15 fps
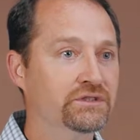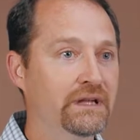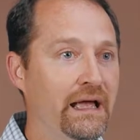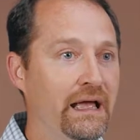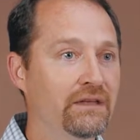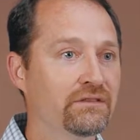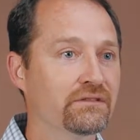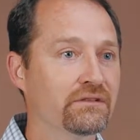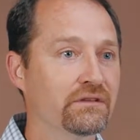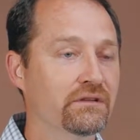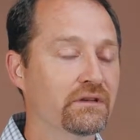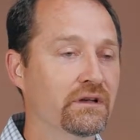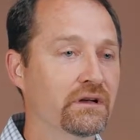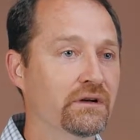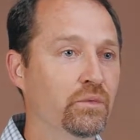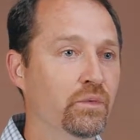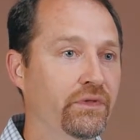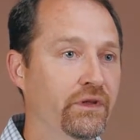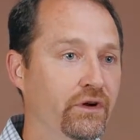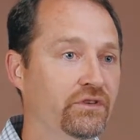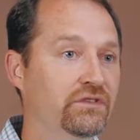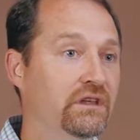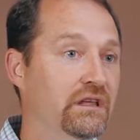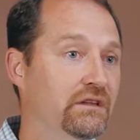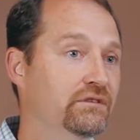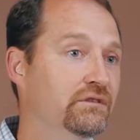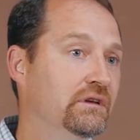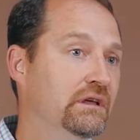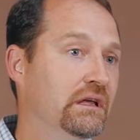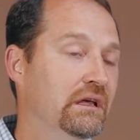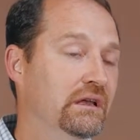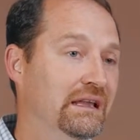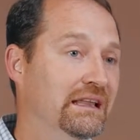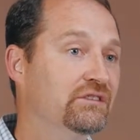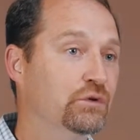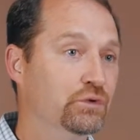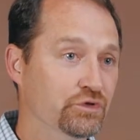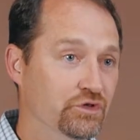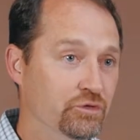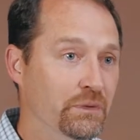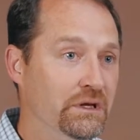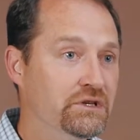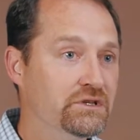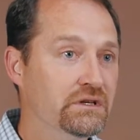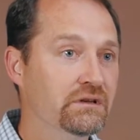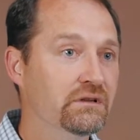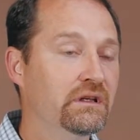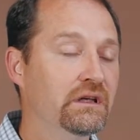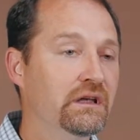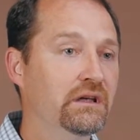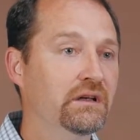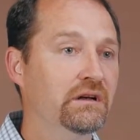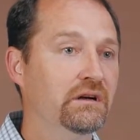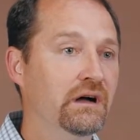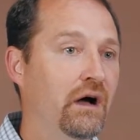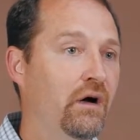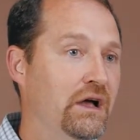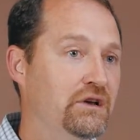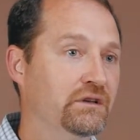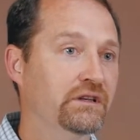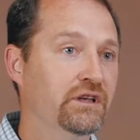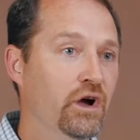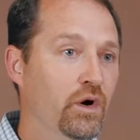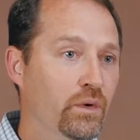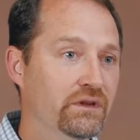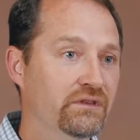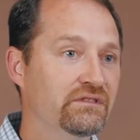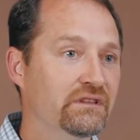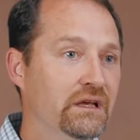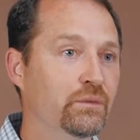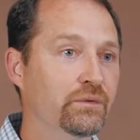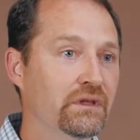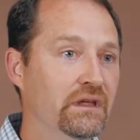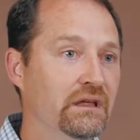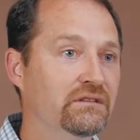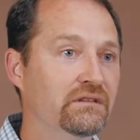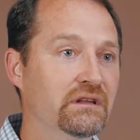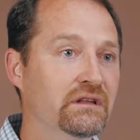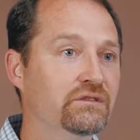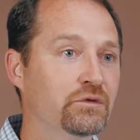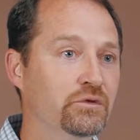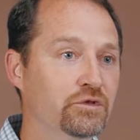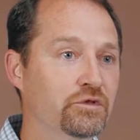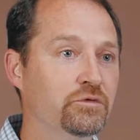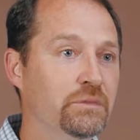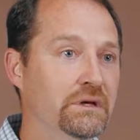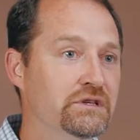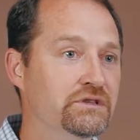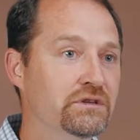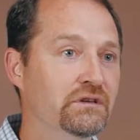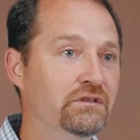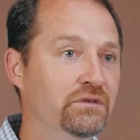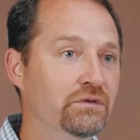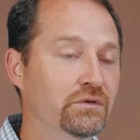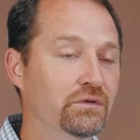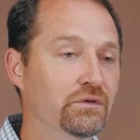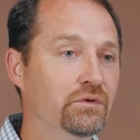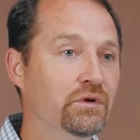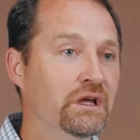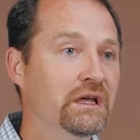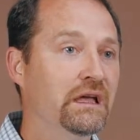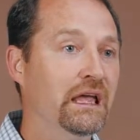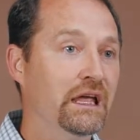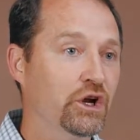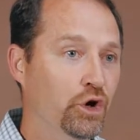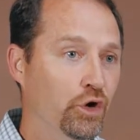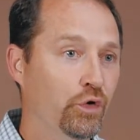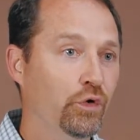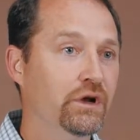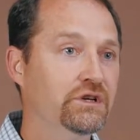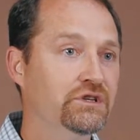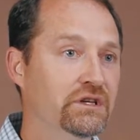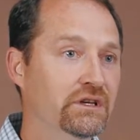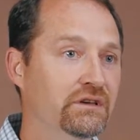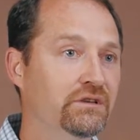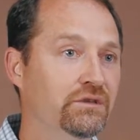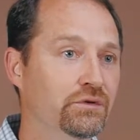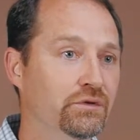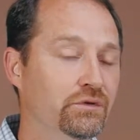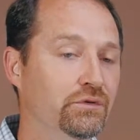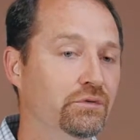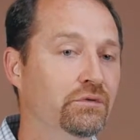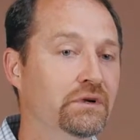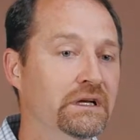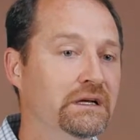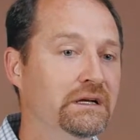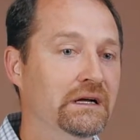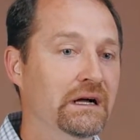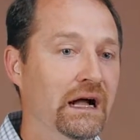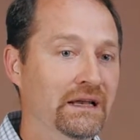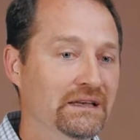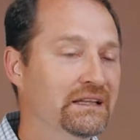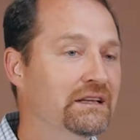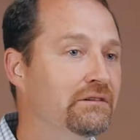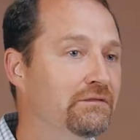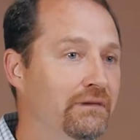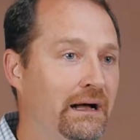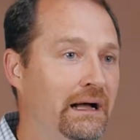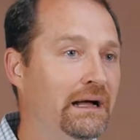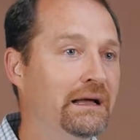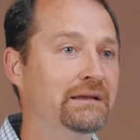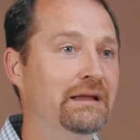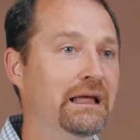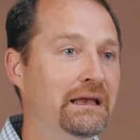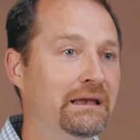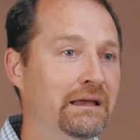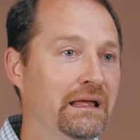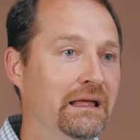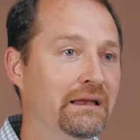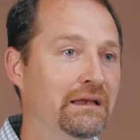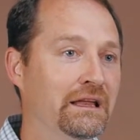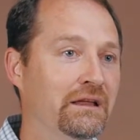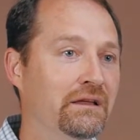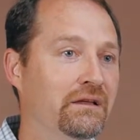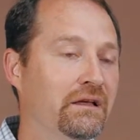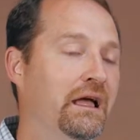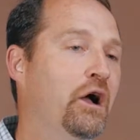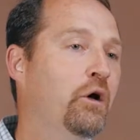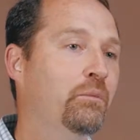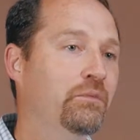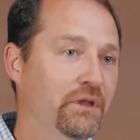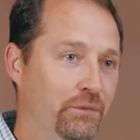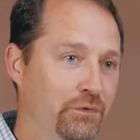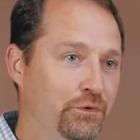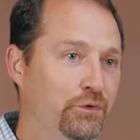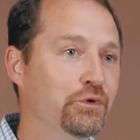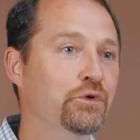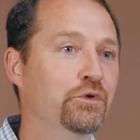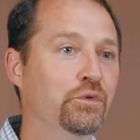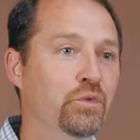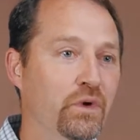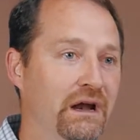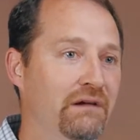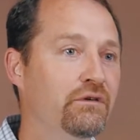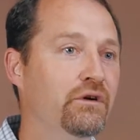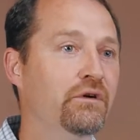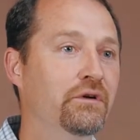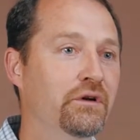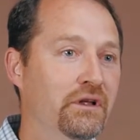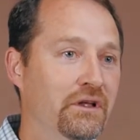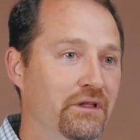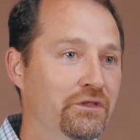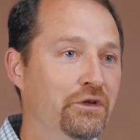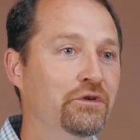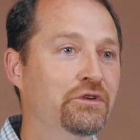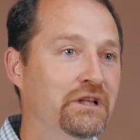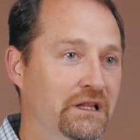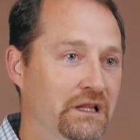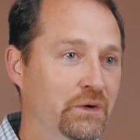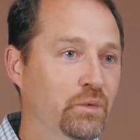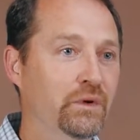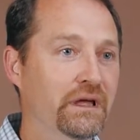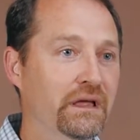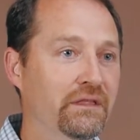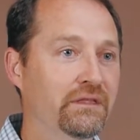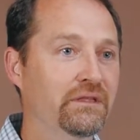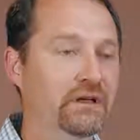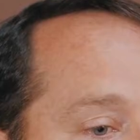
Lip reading: and asks when there's kids in in-school suspension. I'll actually go and sit with kids in in-school suspension to encourage and to identify and help them through whatever they're dealing with.